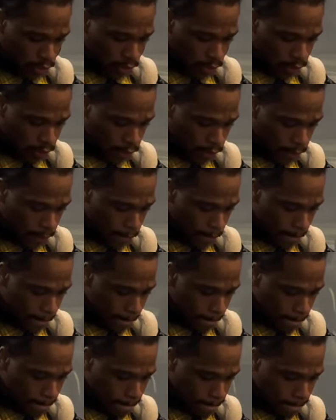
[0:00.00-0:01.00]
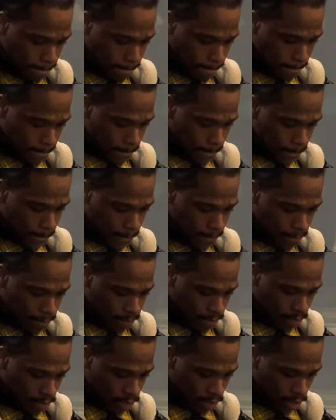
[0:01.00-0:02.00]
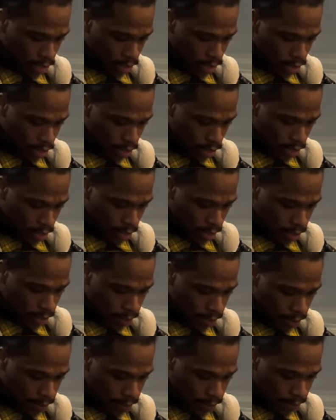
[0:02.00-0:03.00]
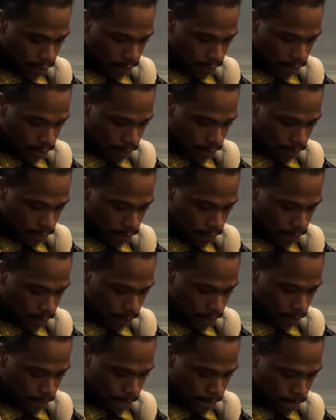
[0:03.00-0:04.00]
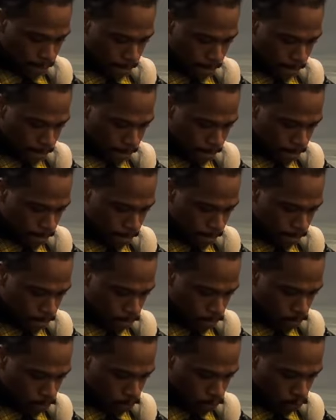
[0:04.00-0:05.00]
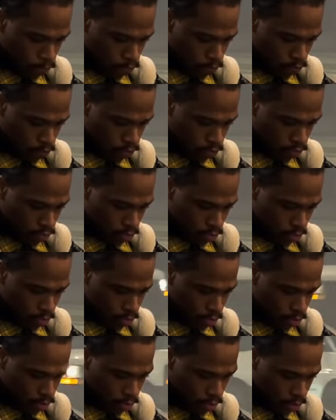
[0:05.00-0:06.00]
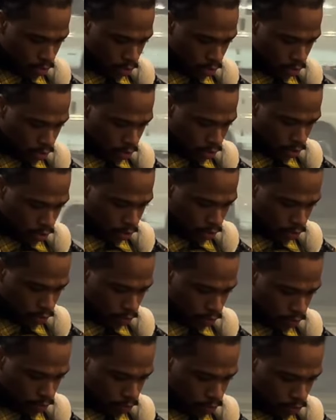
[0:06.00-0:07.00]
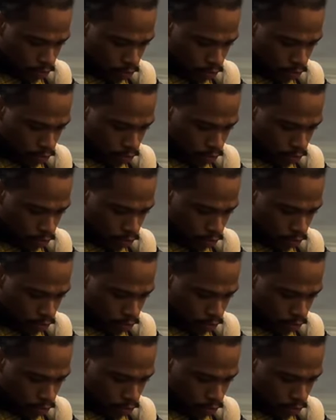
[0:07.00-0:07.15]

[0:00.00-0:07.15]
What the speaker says: This person isn't speaking.